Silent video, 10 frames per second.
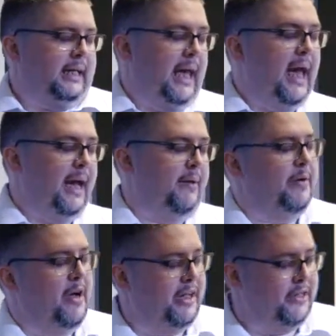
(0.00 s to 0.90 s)
yeah,
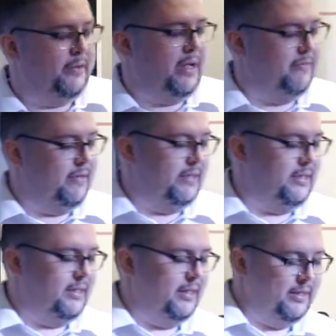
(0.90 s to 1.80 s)
but I could do that. In,
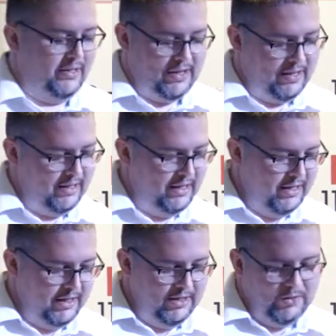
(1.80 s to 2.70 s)
it's, it's, uh,
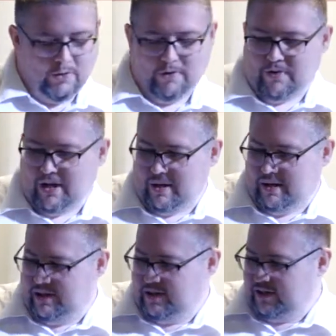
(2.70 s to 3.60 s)
sort of
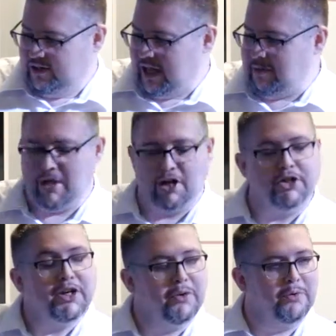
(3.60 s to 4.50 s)
uh, name that
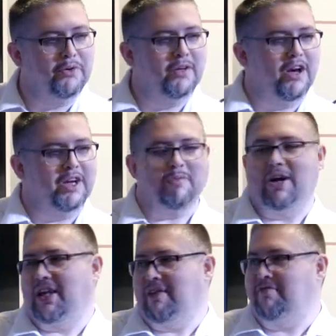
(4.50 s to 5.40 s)
tune. I could
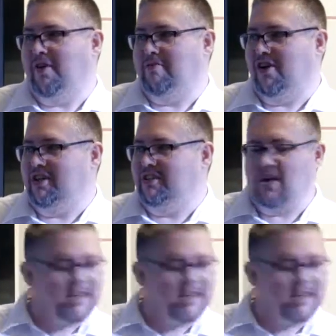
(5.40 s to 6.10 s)
write that in five lines.